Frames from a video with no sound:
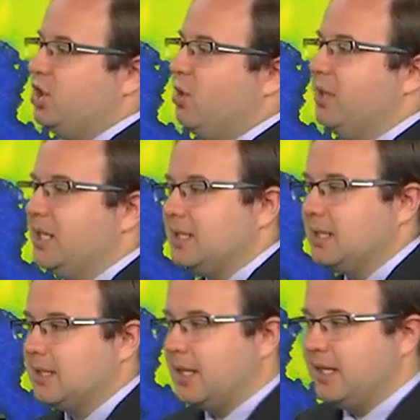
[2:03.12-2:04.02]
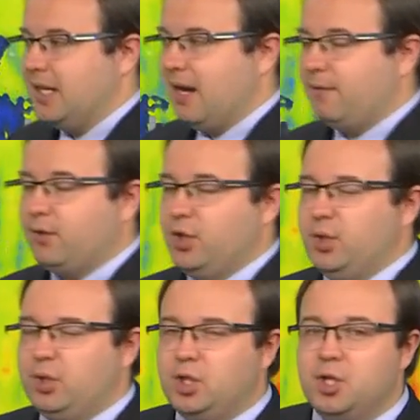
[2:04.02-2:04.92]
going into Sunday
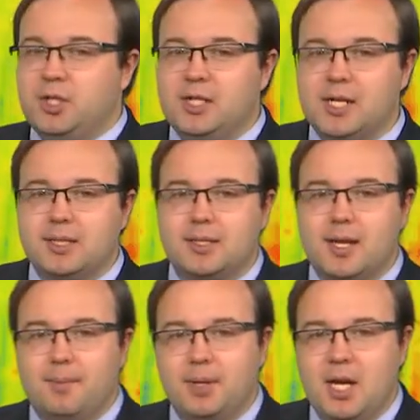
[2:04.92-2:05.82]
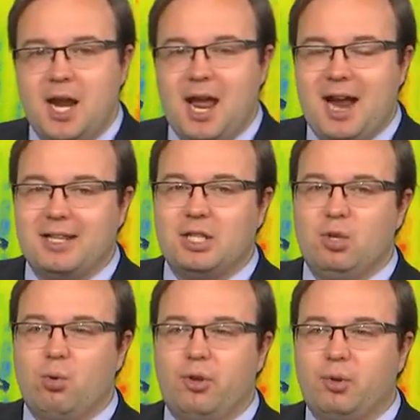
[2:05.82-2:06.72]
afternoon. Could gust up at the
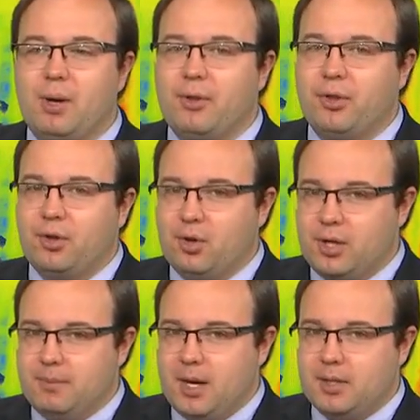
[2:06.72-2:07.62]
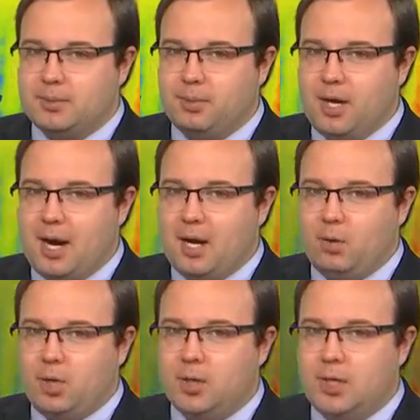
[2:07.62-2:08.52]
north around 30 miles per
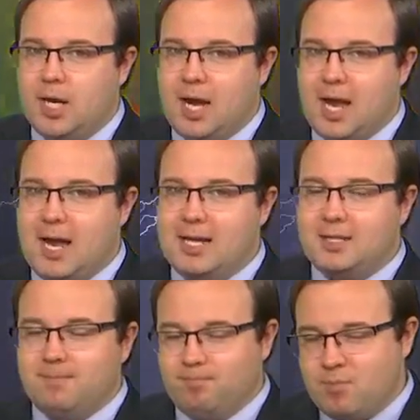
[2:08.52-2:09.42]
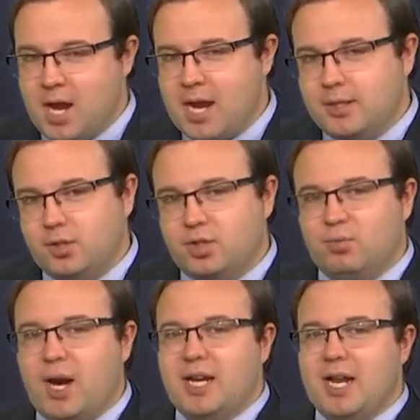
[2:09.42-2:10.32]
hour. As
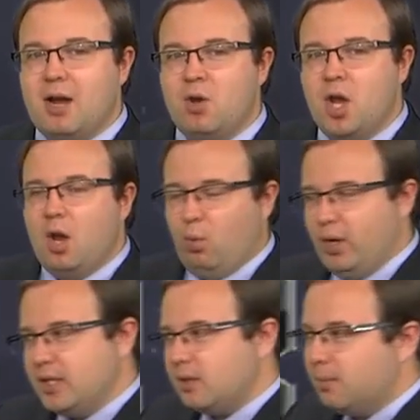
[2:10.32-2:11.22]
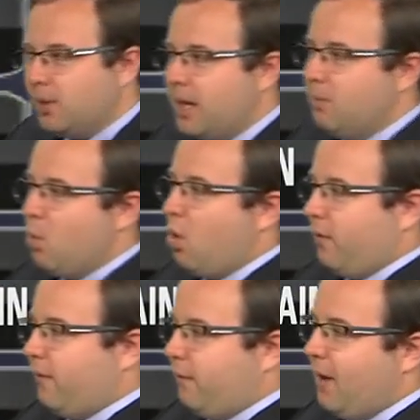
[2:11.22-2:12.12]
hazards right now, winds are playing
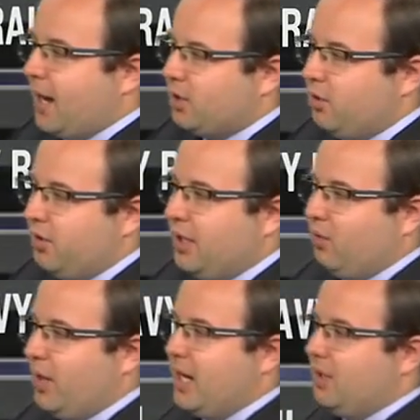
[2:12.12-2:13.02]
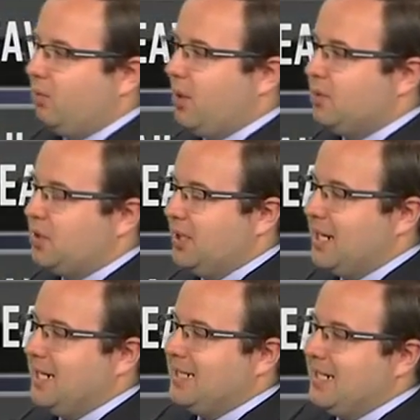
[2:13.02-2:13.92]
more of a factor than rain throughout
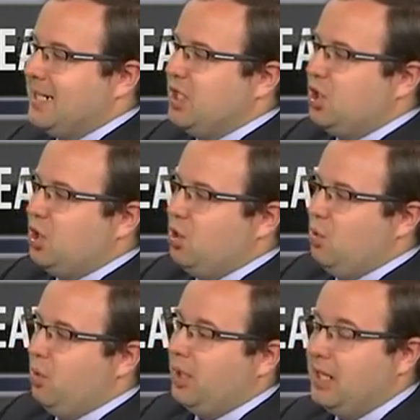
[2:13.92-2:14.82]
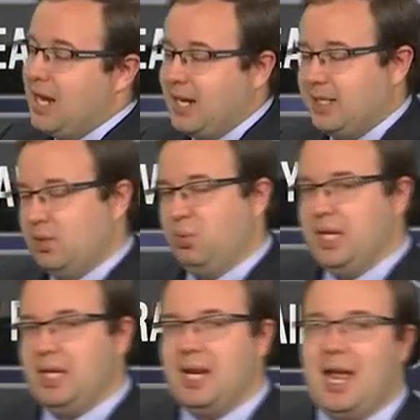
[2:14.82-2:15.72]
tonight into next
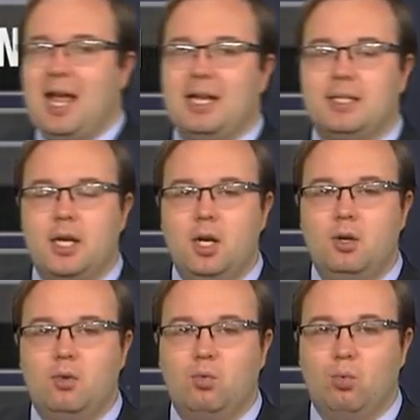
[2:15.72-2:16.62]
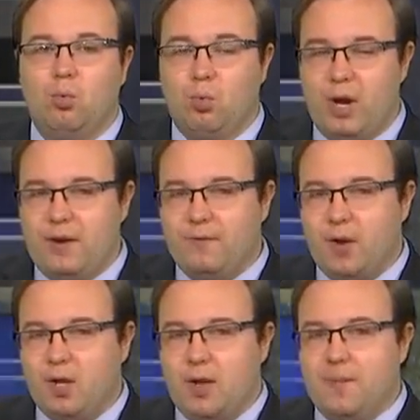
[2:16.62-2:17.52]
week as
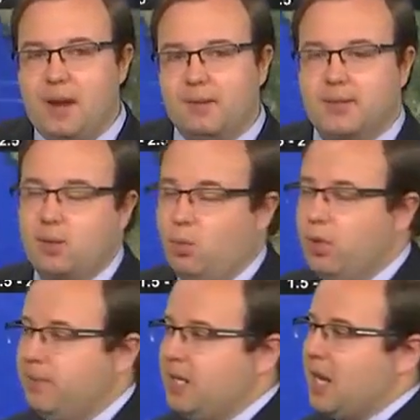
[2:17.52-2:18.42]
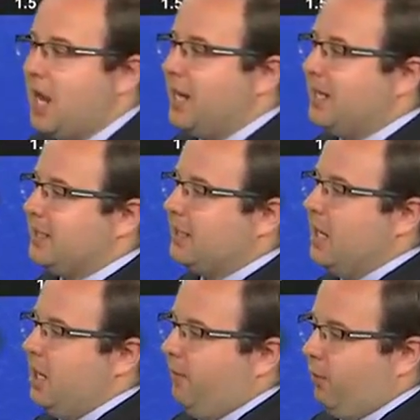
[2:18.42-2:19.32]
Rainfall amounts will be highest
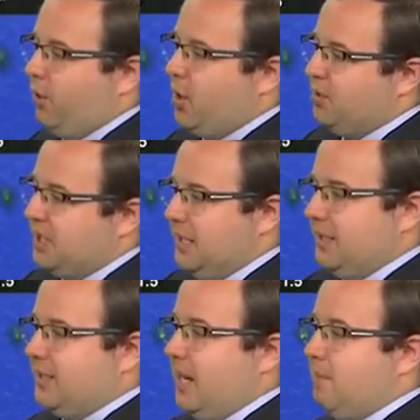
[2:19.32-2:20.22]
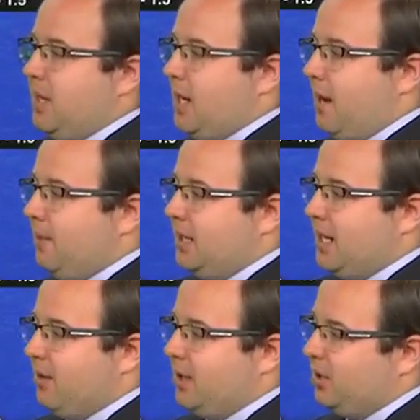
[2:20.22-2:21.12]
for those in, say, Menominee
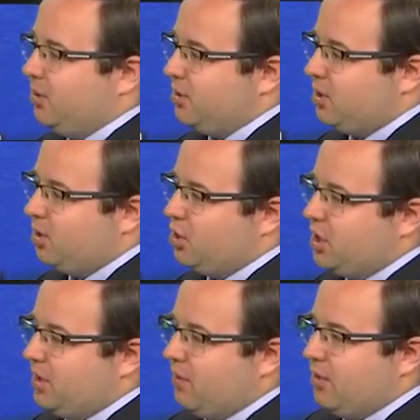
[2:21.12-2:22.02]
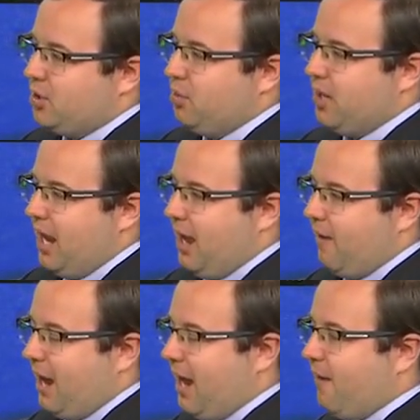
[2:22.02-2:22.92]
County, closer just around two and
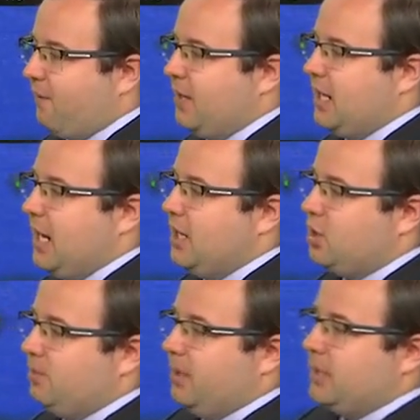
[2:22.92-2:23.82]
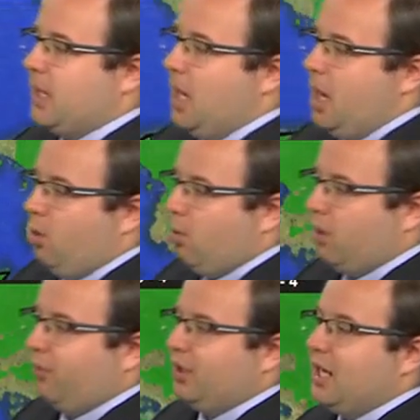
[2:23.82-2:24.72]
a half an inch, but
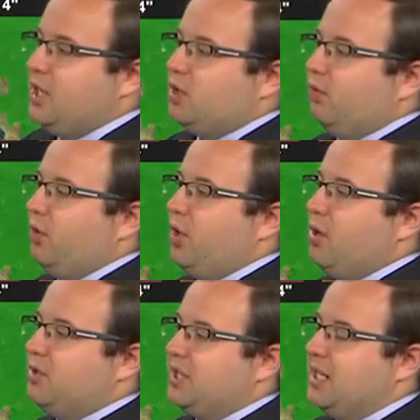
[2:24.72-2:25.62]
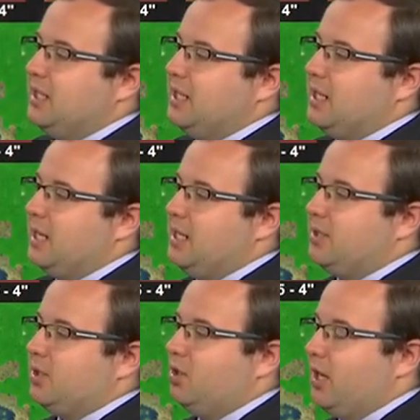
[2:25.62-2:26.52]
quarter of an inch for those in the
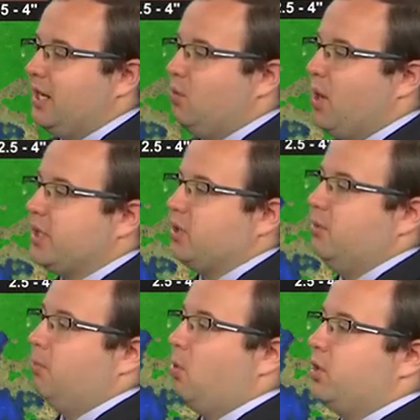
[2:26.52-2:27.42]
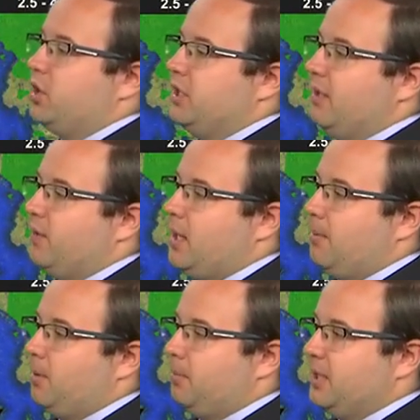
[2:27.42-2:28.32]
eastern and western portions of the
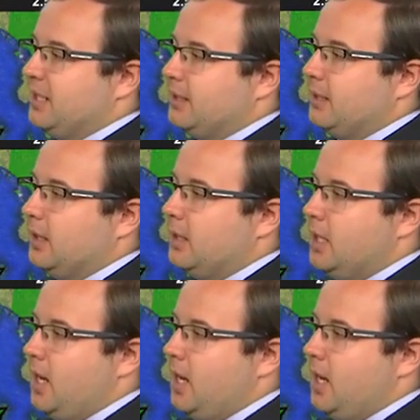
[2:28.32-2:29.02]
Upper Peninsula